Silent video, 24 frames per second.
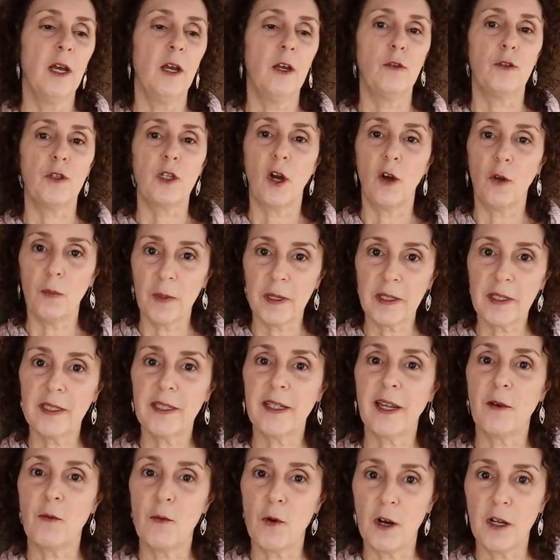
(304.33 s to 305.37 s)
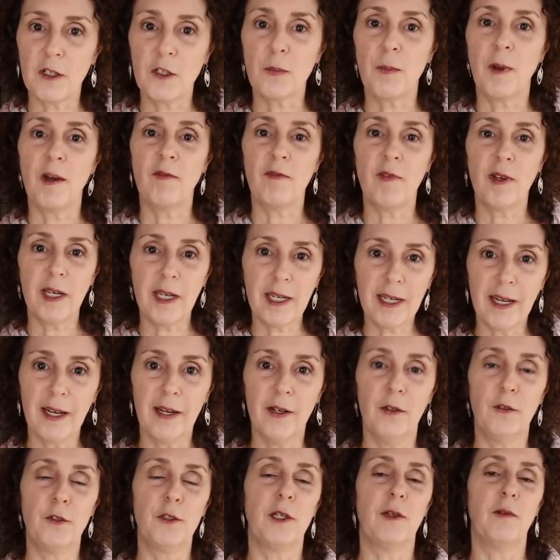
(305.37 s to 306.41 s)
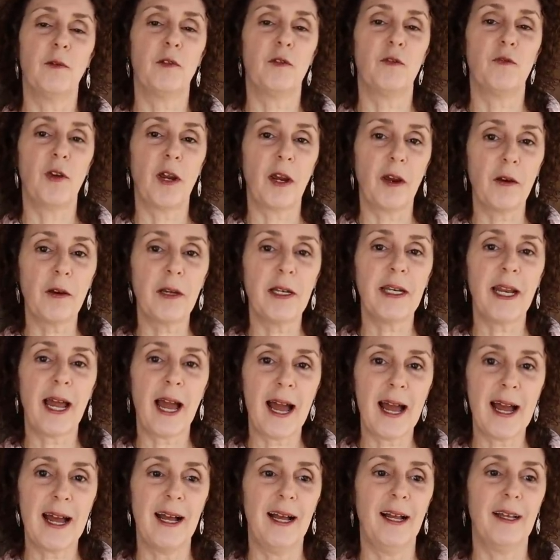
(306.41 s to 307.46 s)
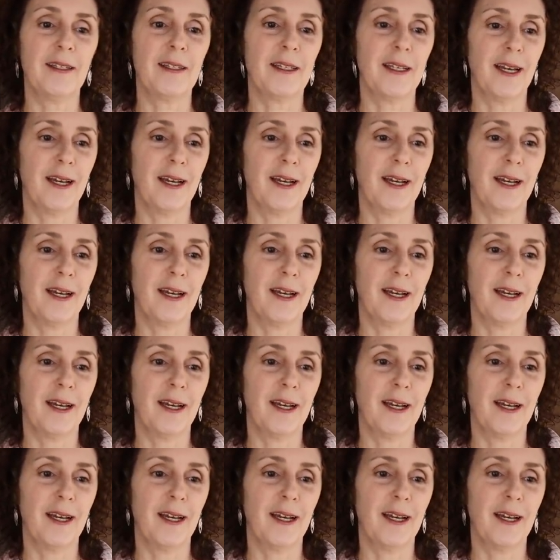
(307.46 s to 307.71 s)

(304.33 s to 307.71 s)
who told me that they watched my videos. It was very nice.